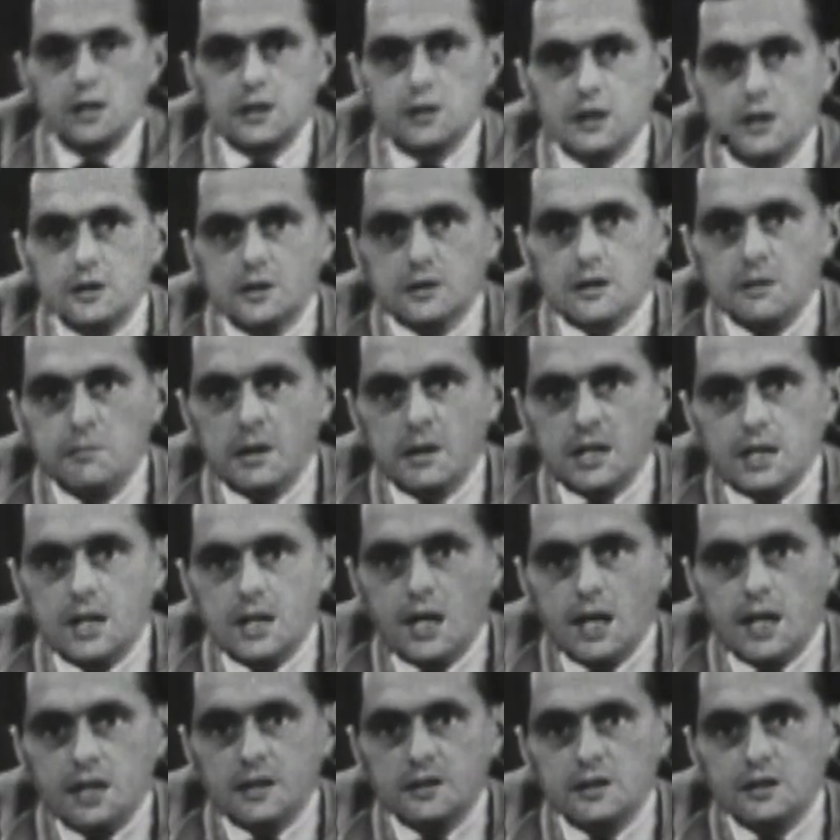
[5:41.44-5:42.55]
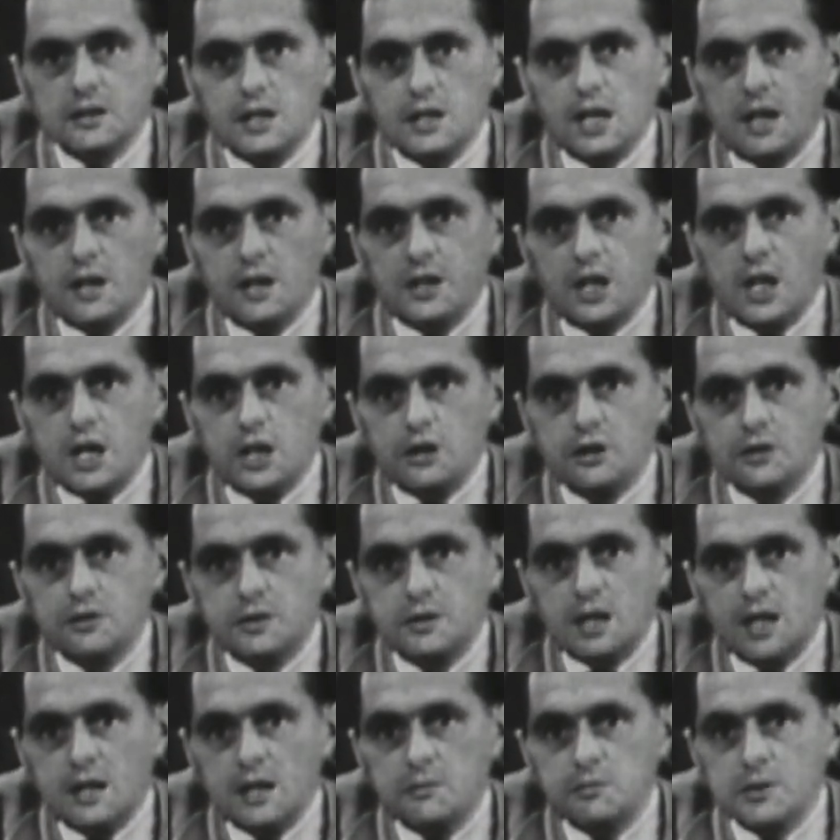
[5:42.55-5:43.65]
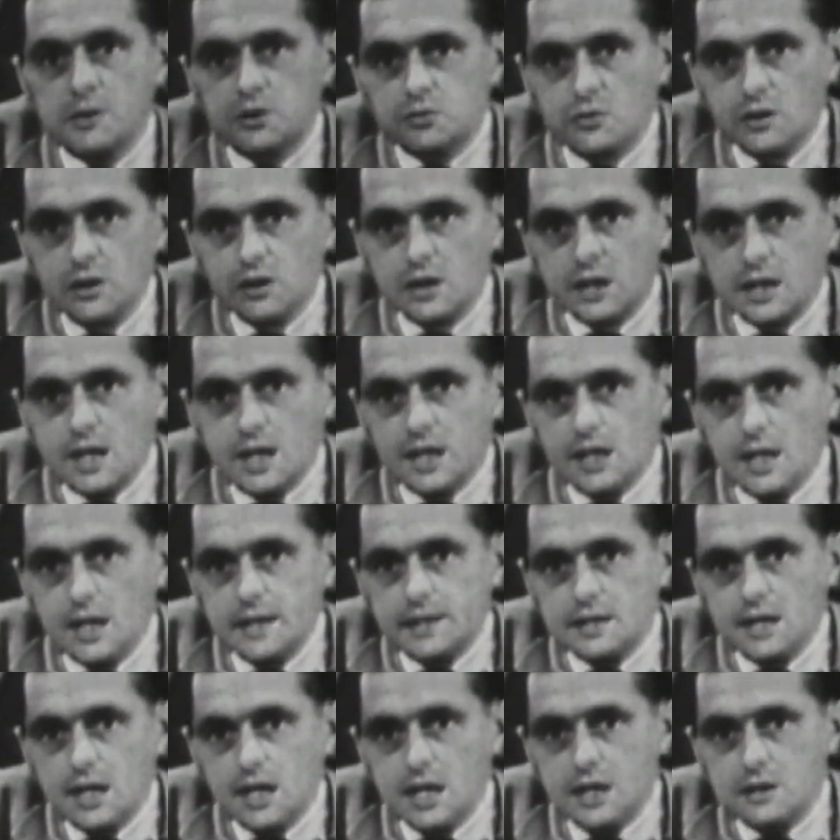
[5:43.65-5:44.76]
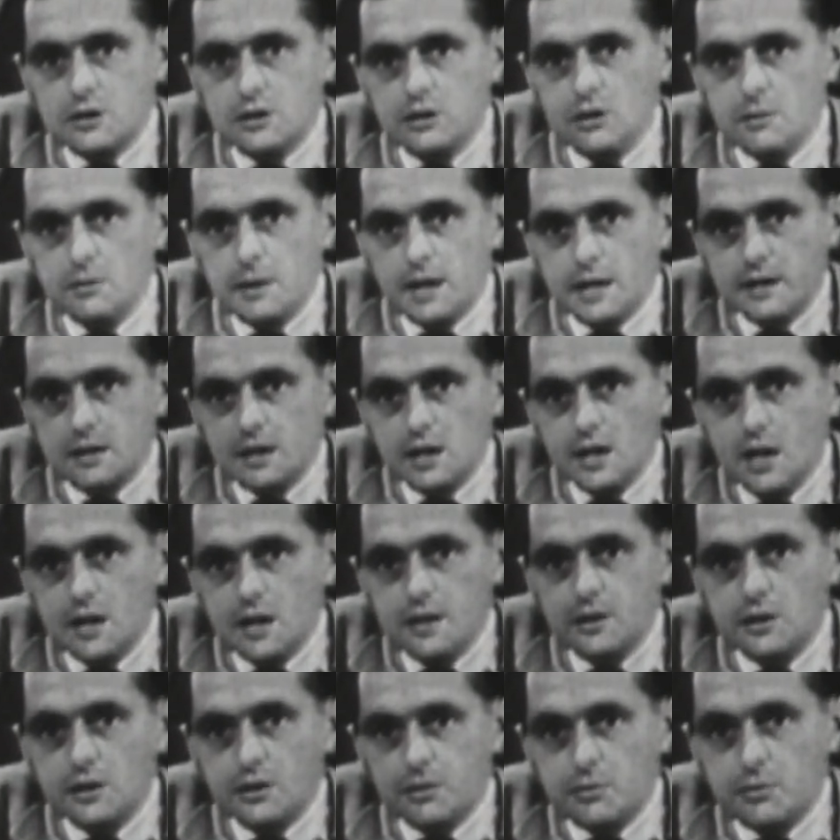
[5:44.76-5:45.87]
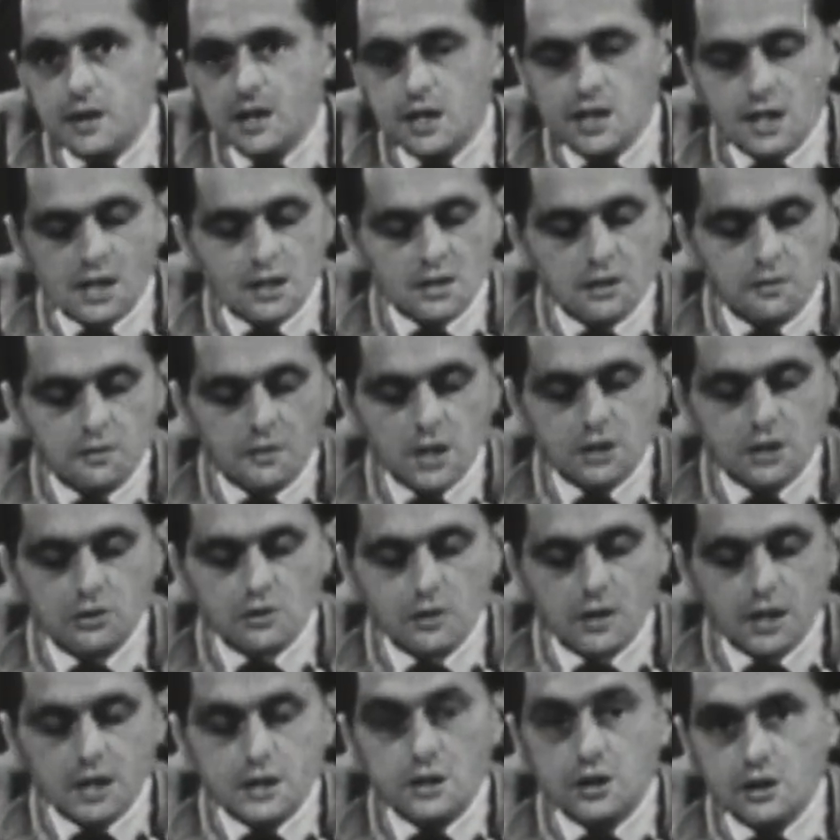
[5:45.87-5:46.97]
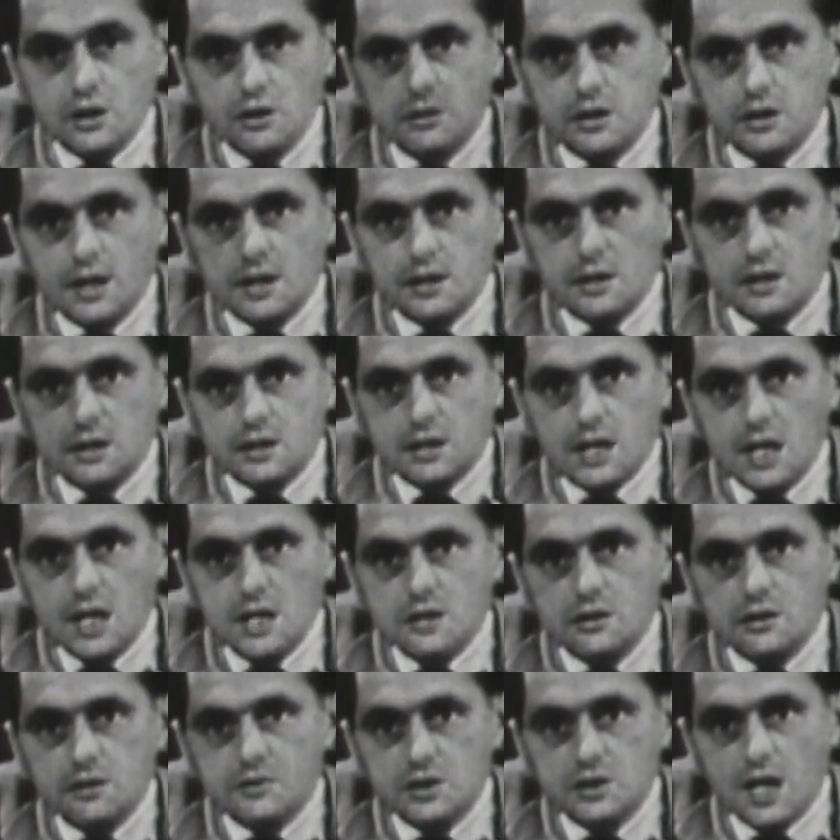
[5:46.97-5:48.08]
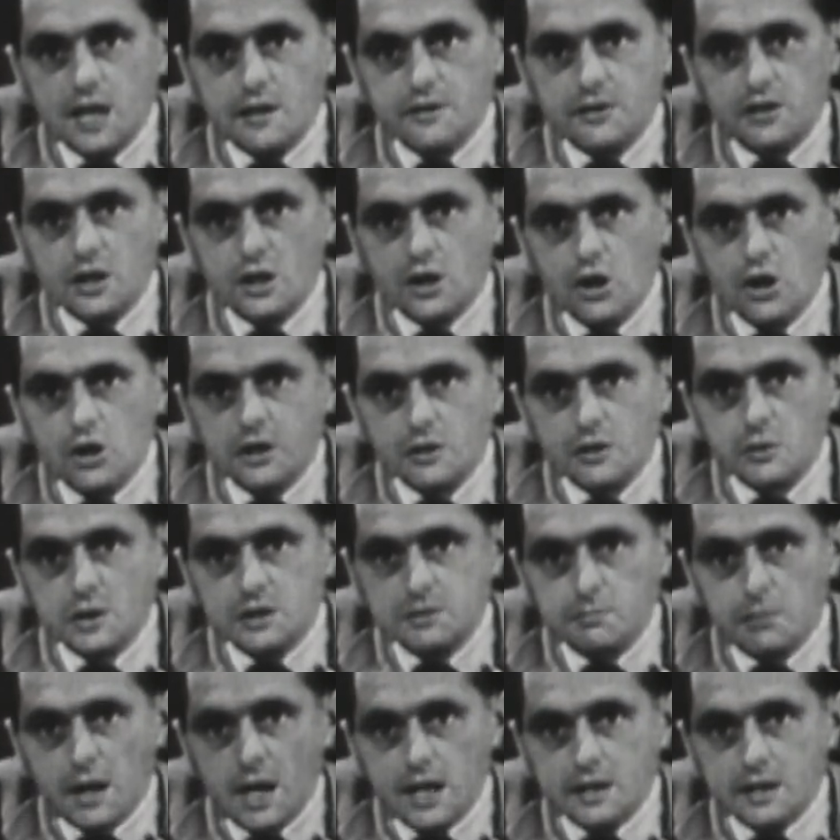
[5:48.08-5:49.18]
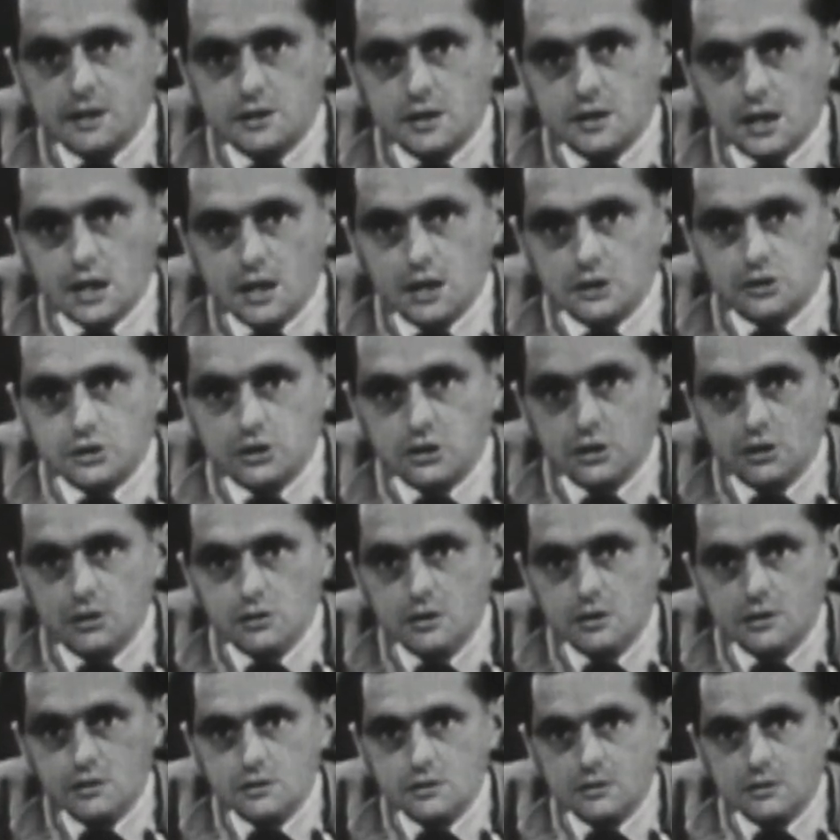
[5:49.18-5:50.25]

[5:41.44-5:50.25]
that this committee handed down a unanimous ruling. I'd like to ask you about the other three individually. Do you think the case of South Dakota was biased against you?